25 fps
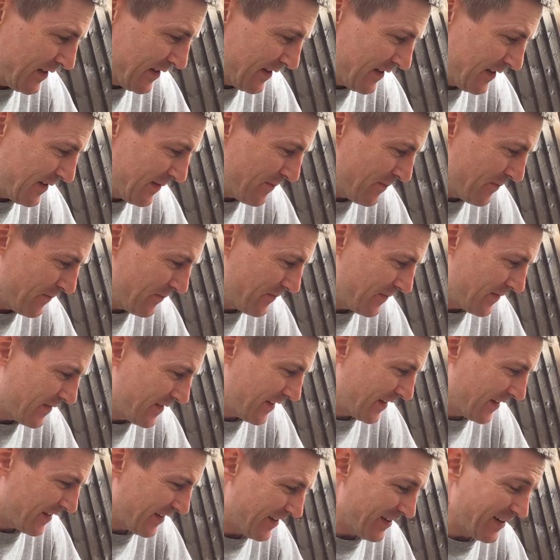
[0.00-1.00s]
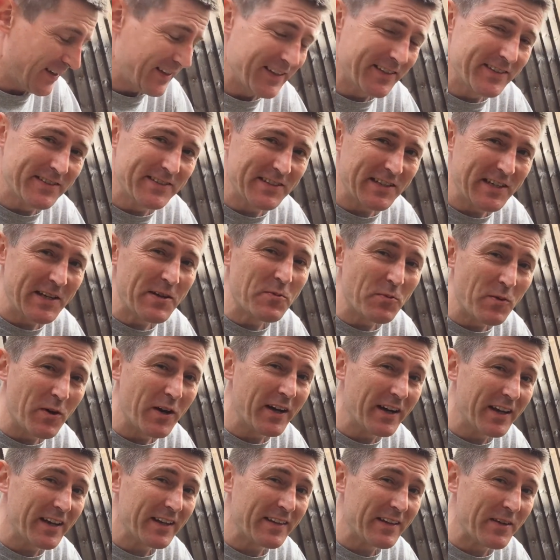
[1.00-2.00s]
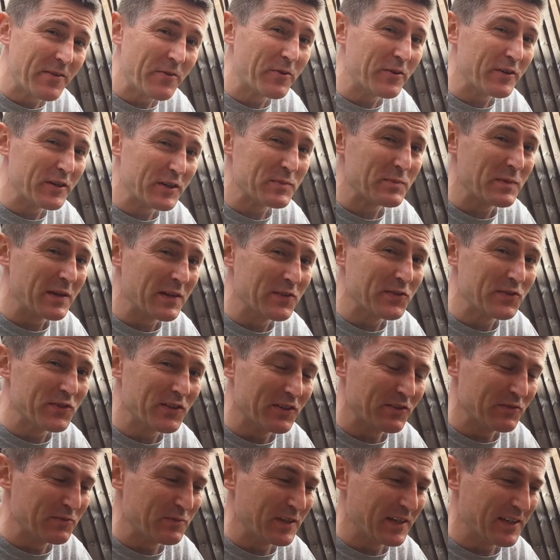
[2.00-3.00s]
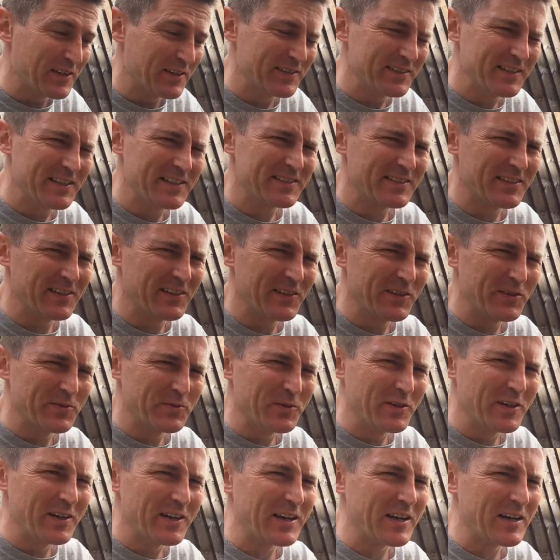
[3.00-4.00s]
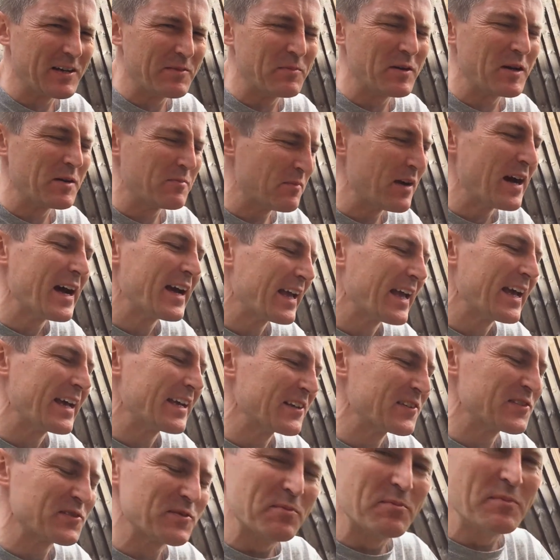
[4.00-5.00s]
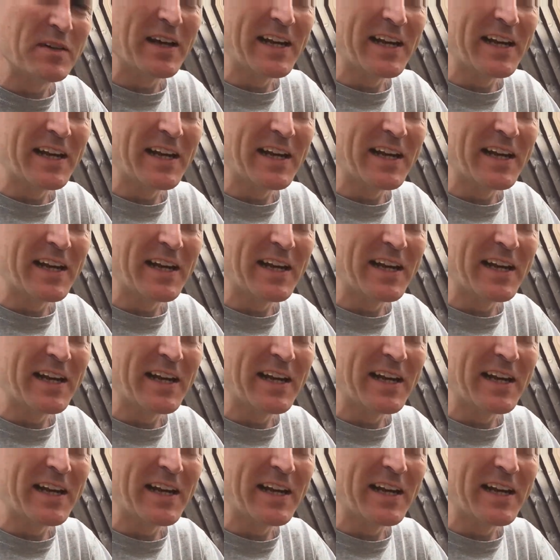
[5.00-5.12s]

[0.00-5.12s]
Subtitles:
I can see why they were expensive, because it's a lot of work and my back aches from